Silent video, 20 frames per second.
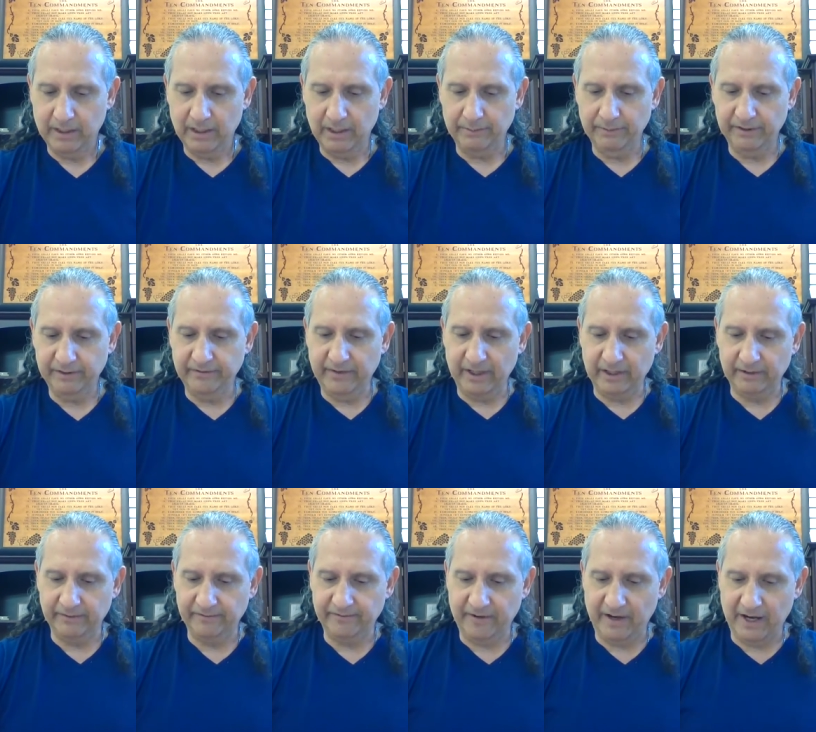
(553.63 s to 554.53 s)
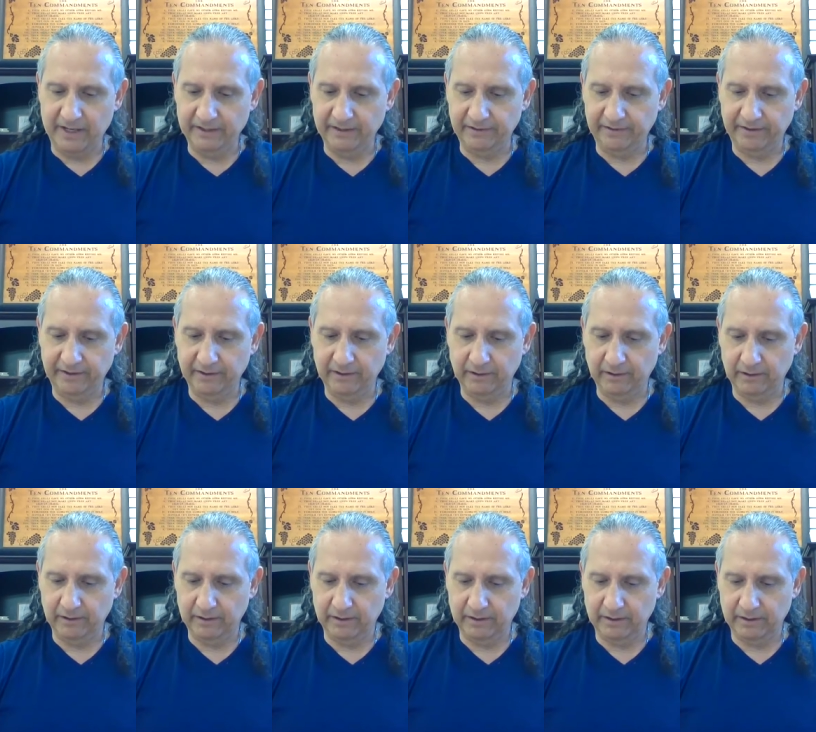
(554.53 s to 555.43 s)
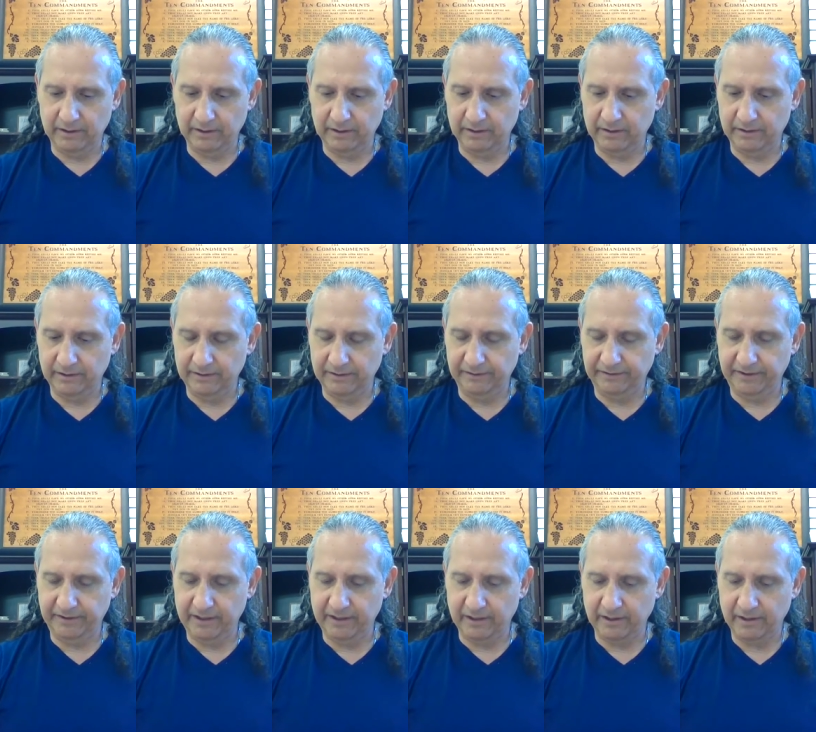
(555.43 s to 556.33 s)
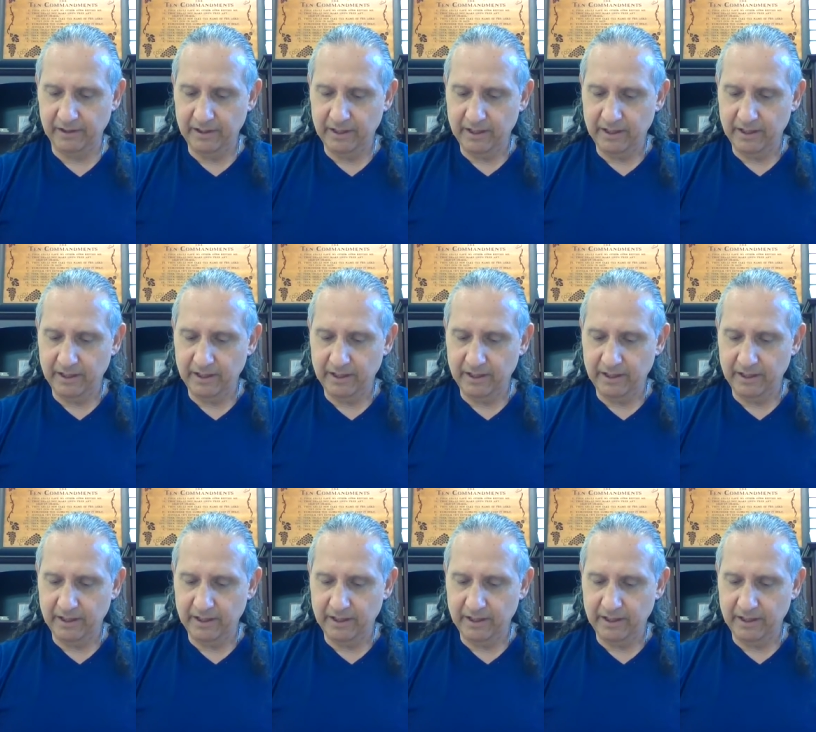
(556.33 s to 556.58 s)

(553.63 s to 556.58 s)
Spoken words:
let me see if I can find this here.